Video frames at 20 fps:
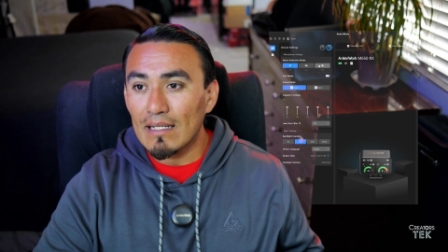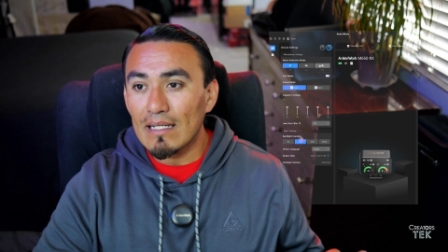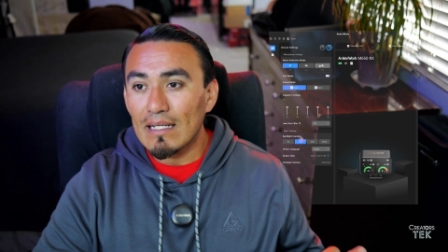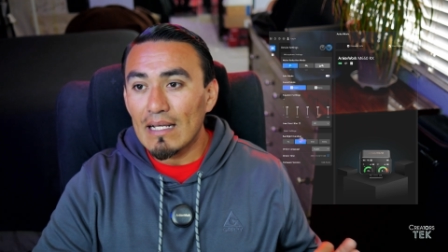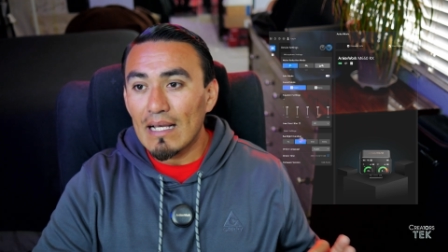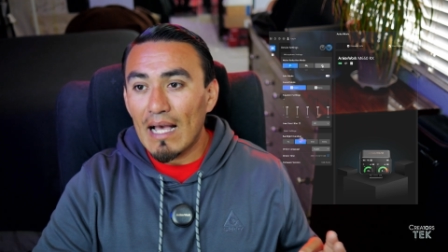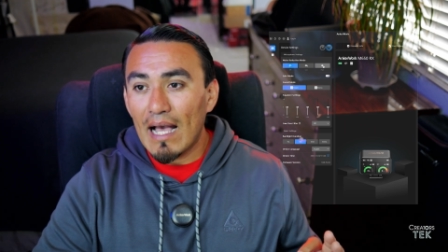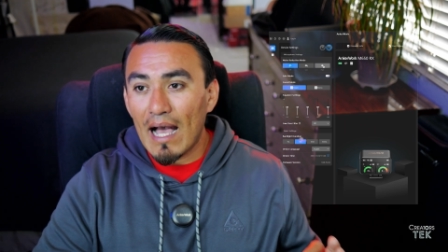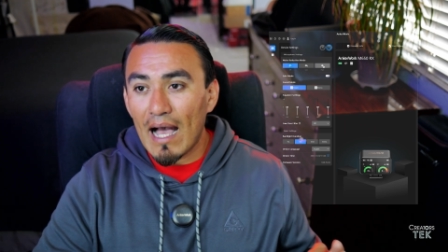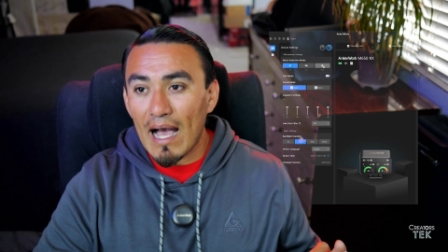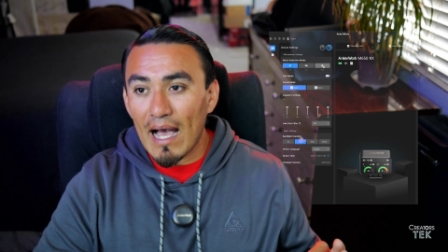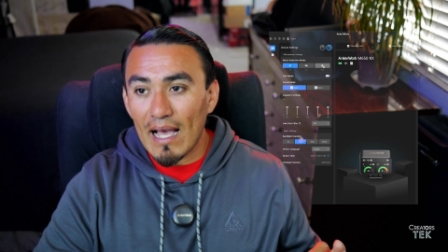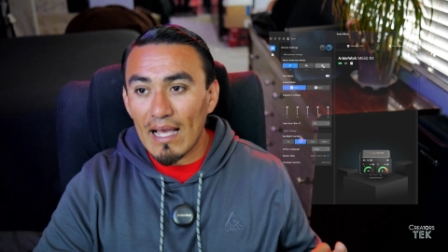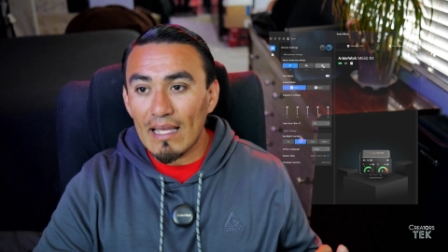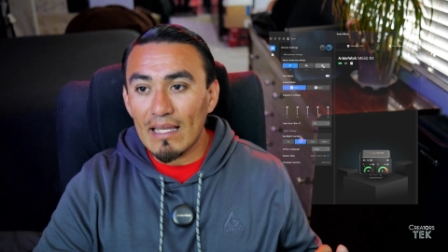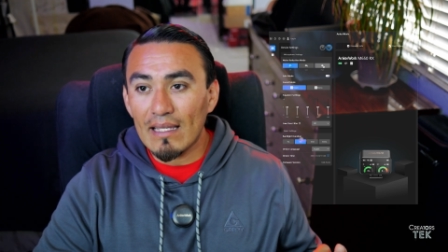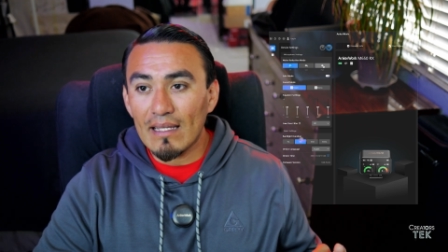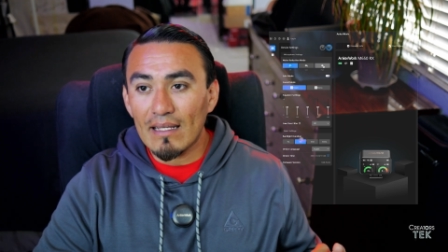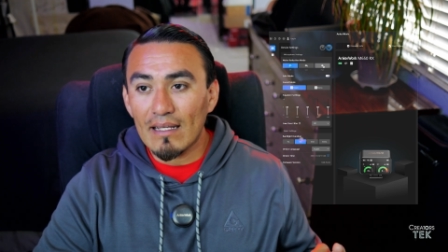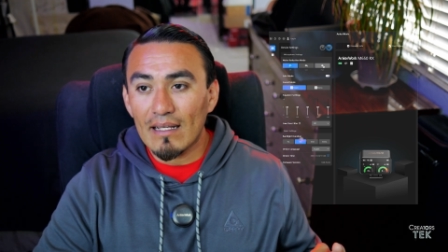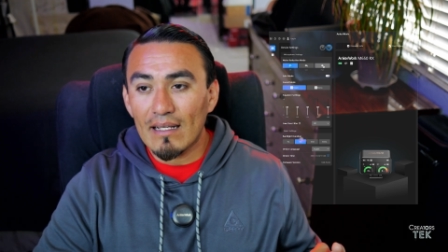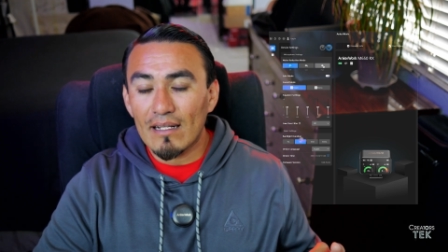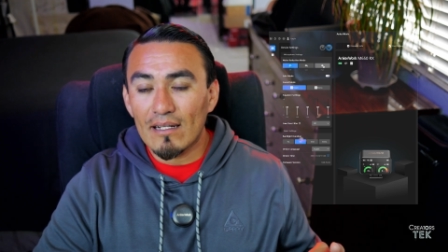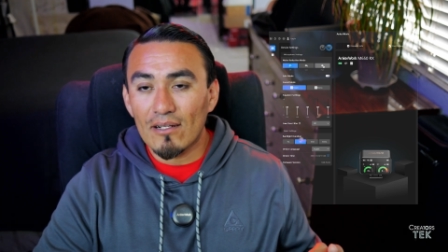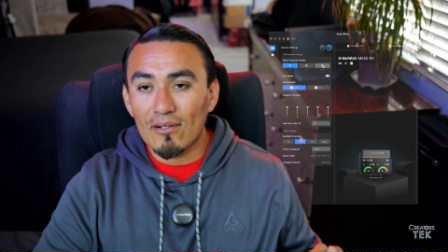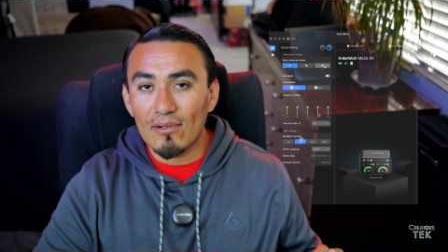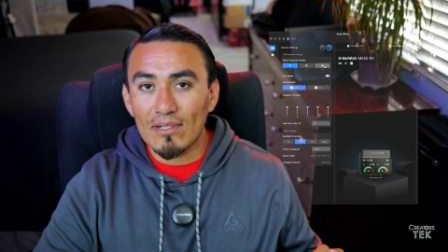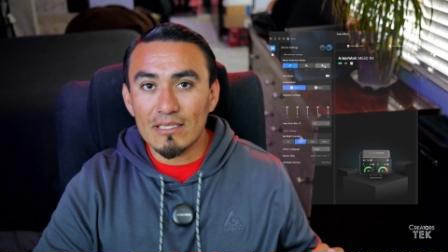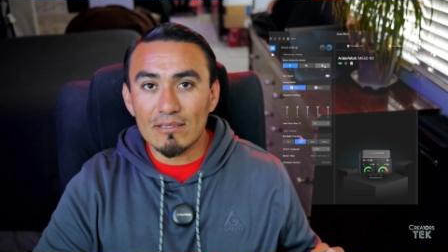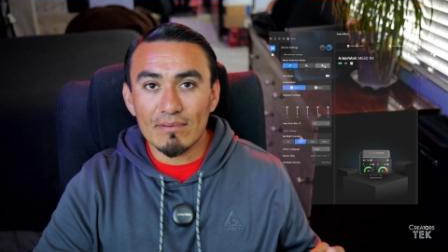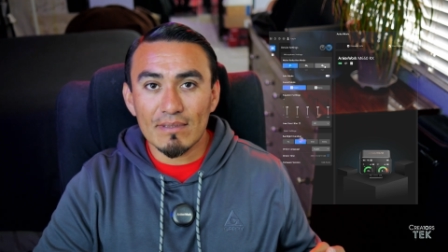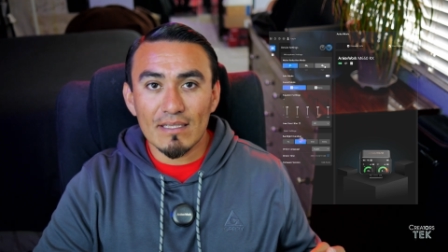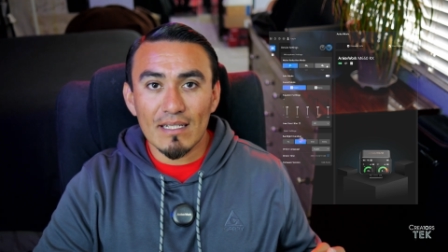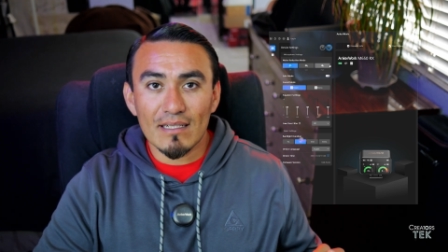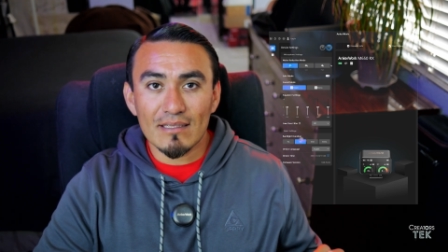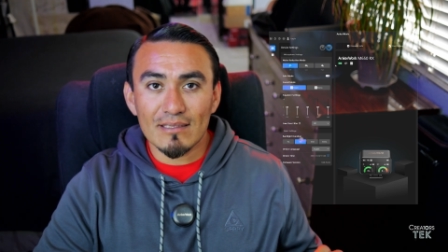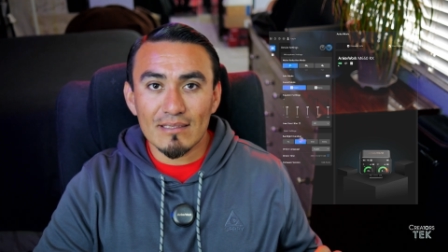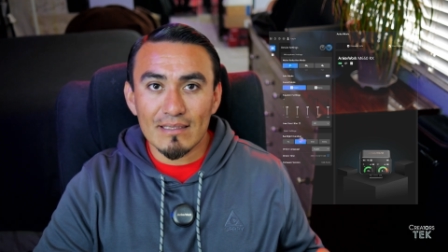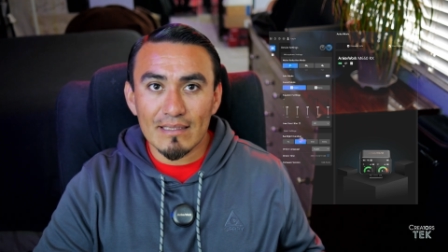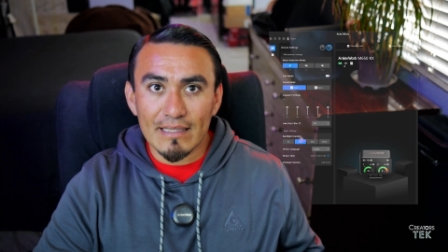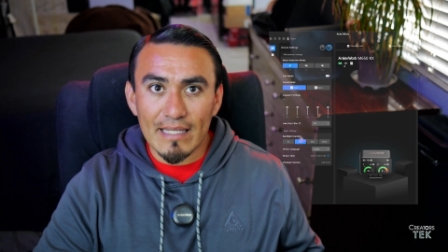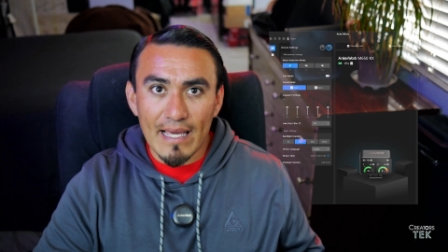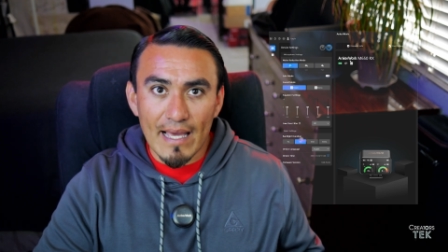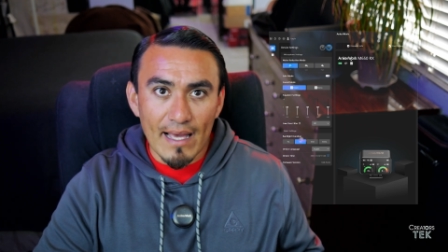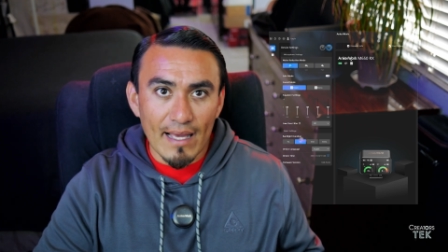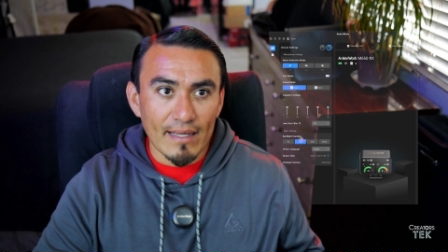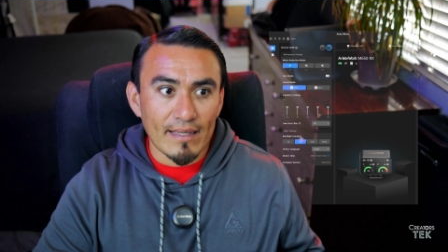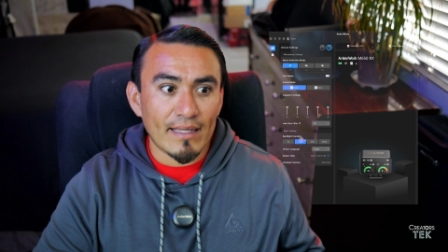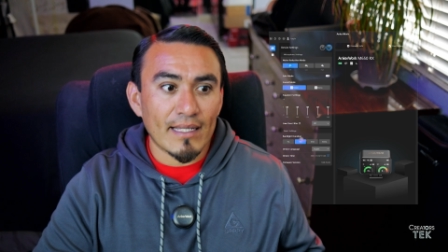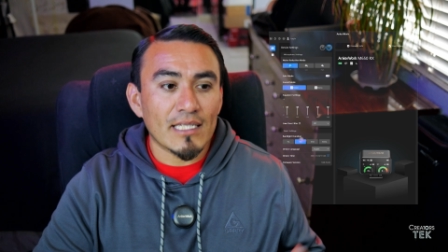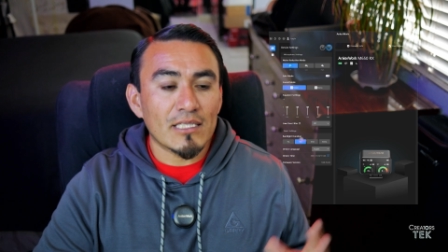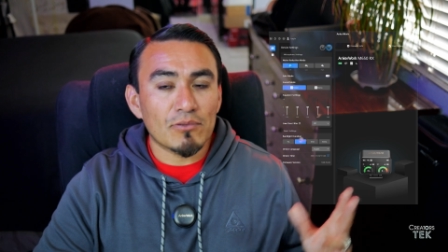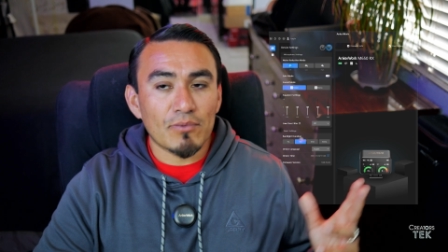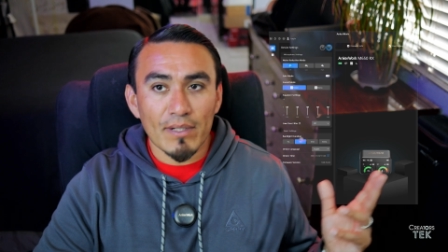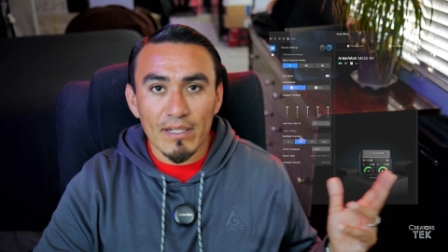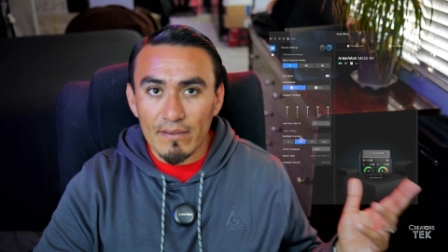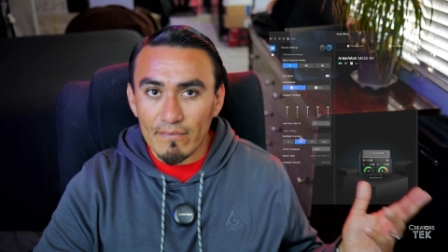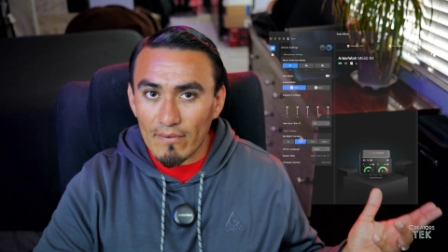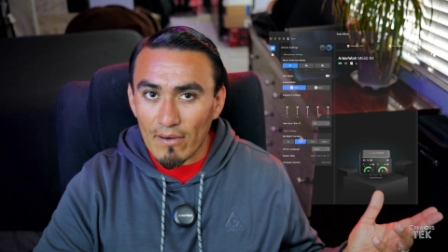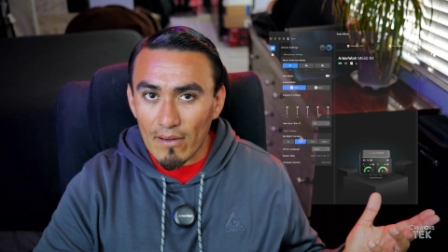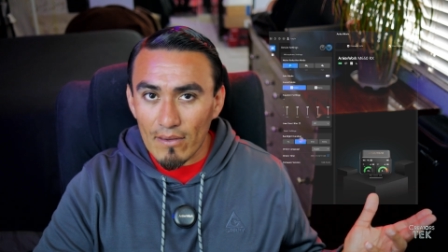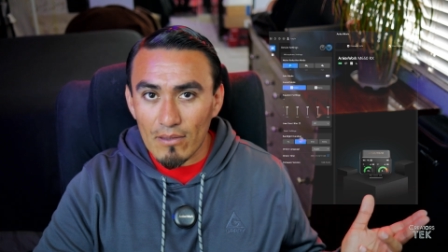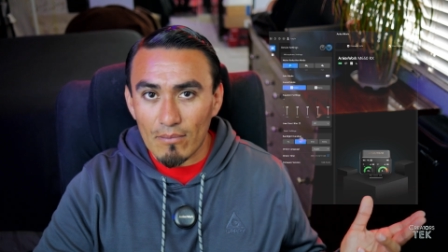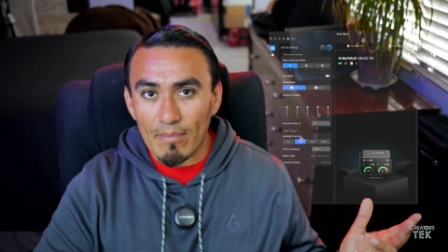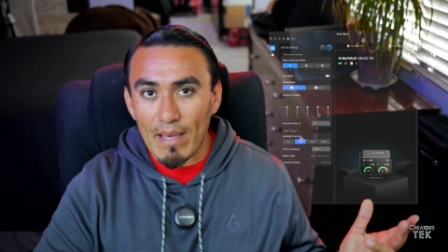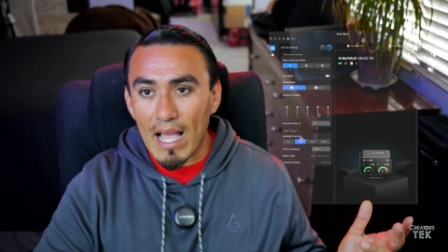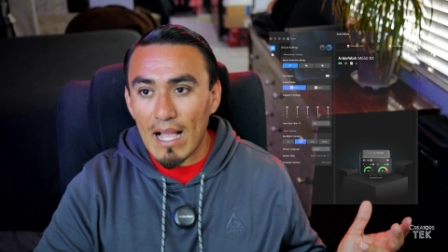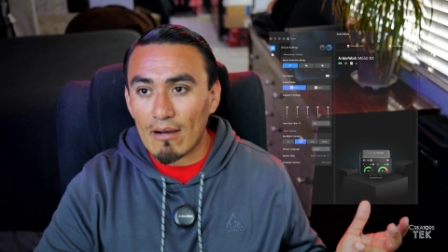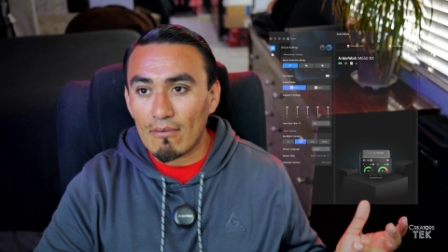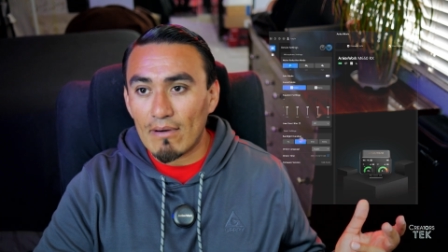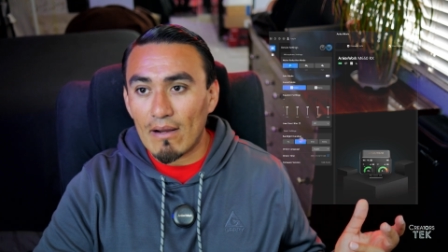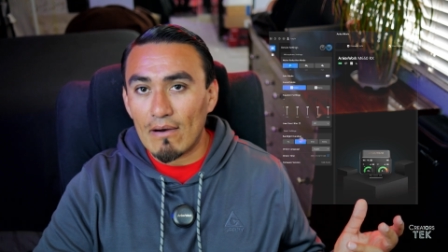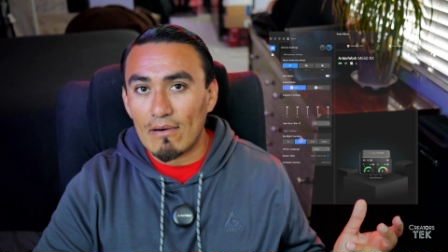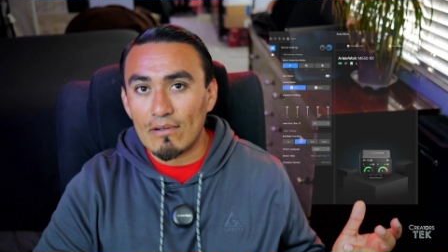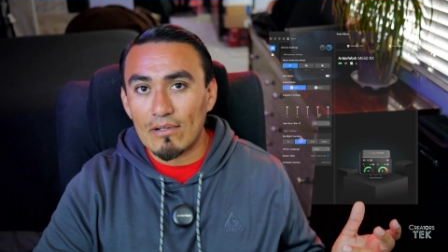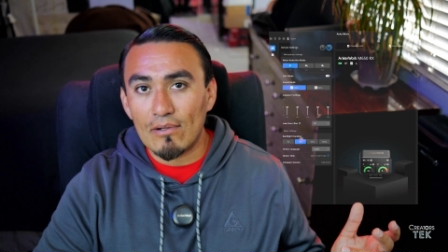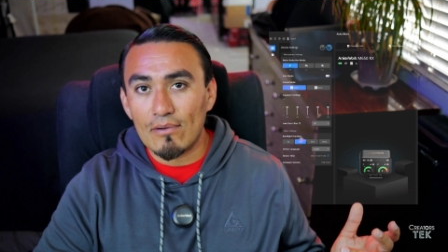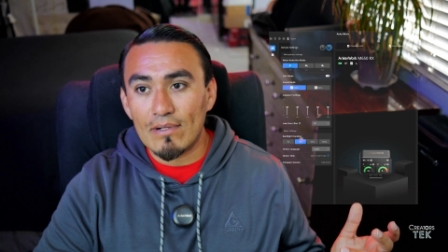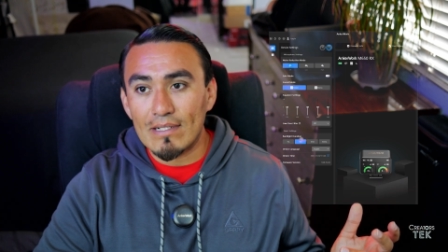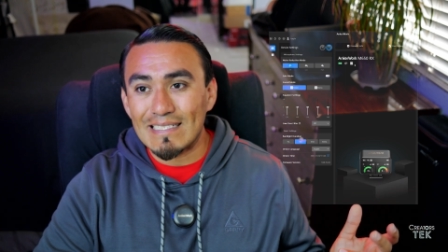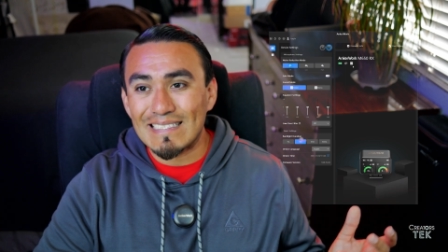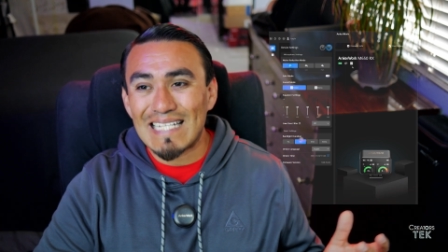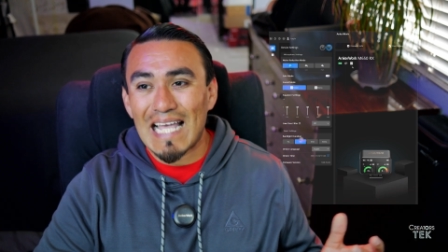High noise reduction, yeah, it gets rid of all the background noise.